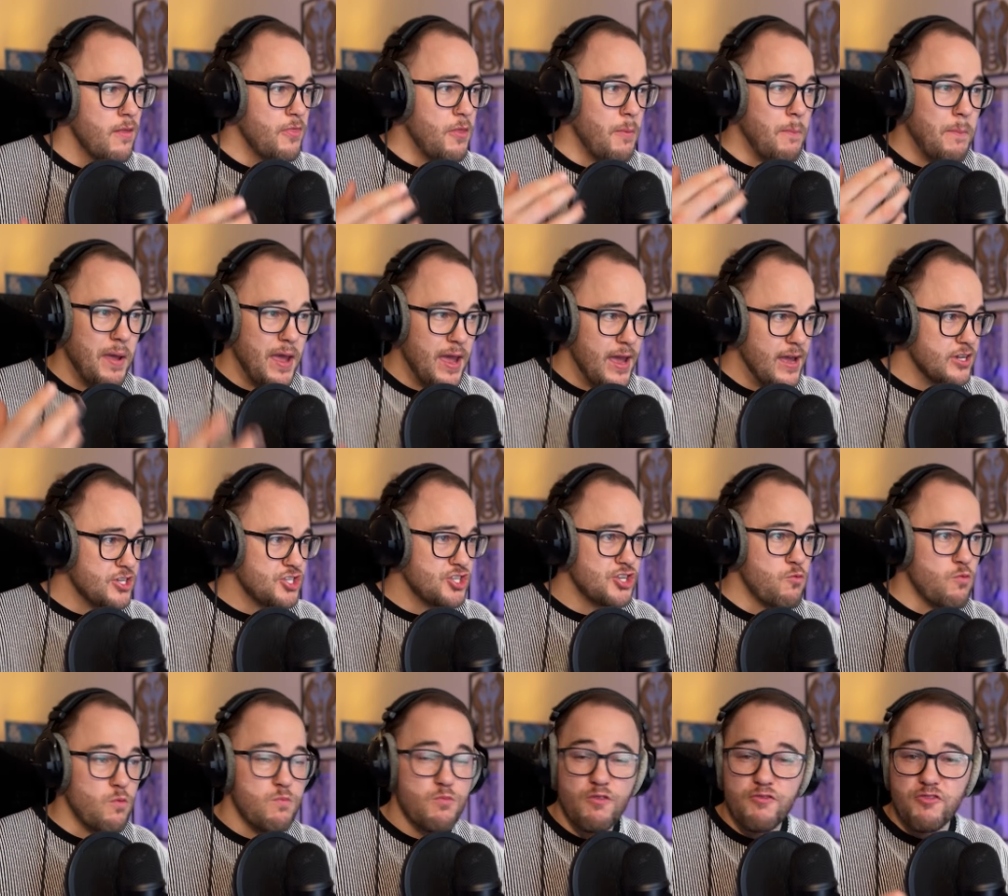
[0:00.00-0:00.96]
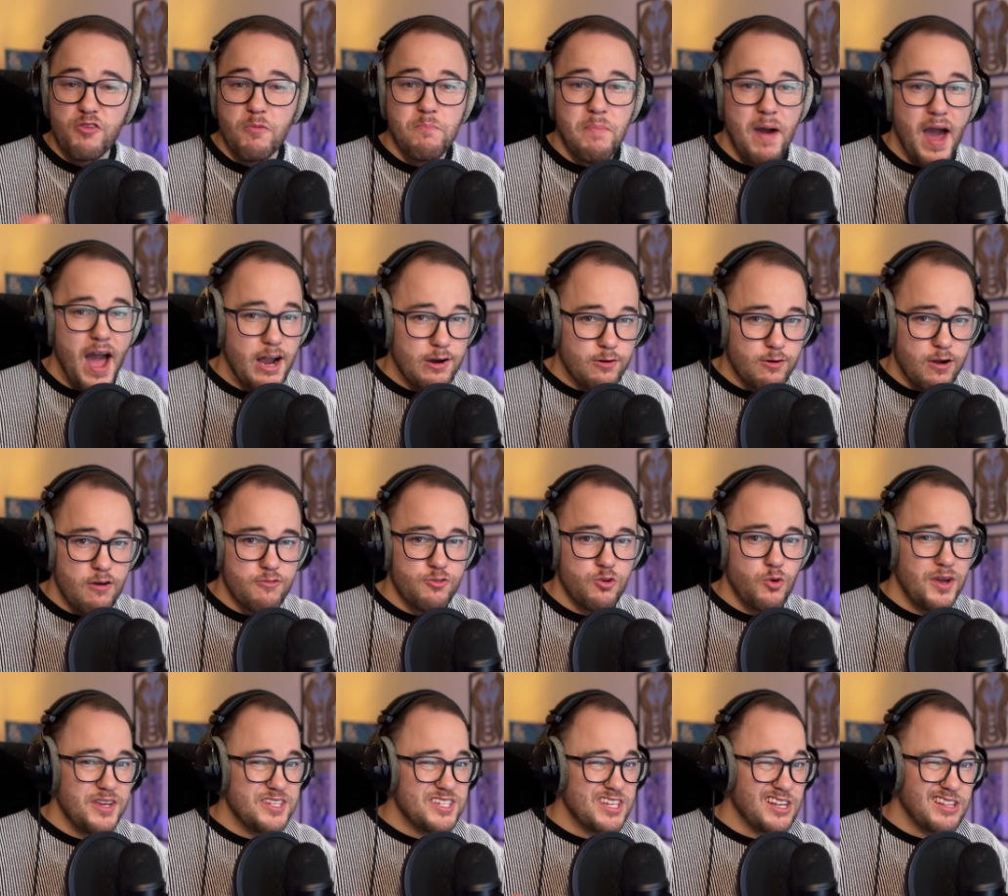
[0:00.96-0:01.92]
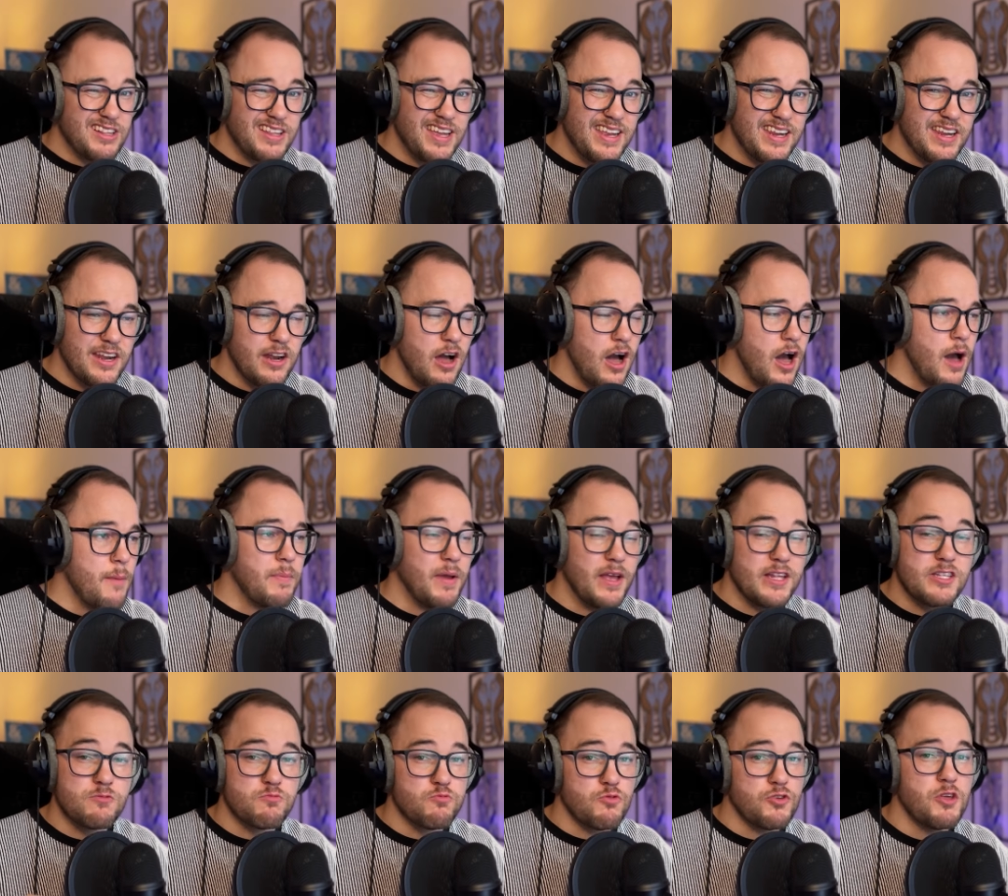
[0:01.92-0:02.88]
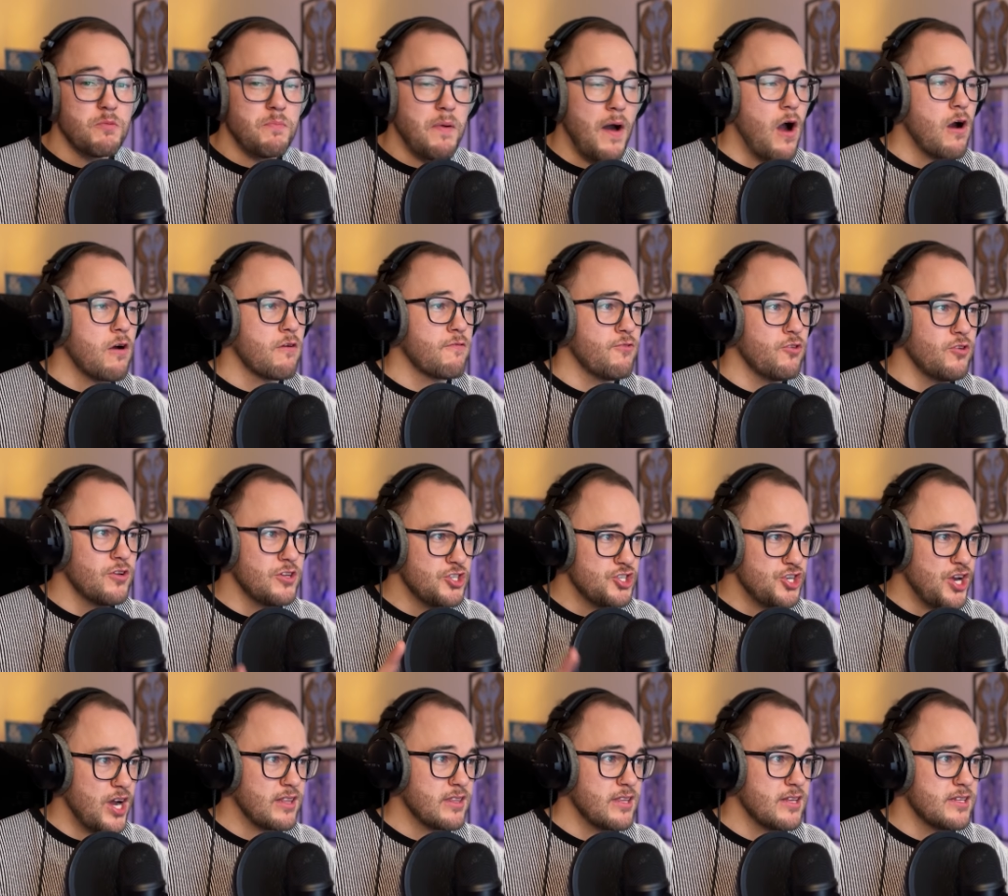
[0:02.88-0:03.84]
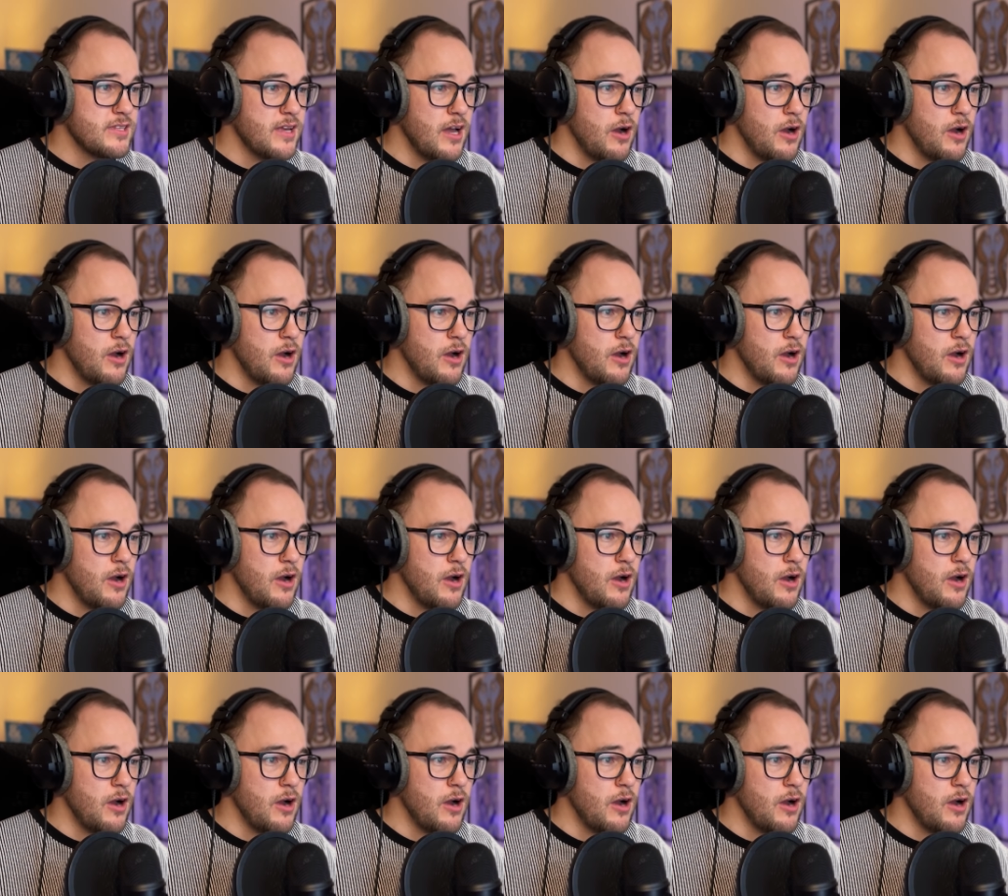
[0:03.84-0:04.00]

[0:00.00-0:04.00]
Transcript: the pitch, remove the background noise and clean it up. It's really powerful, and check this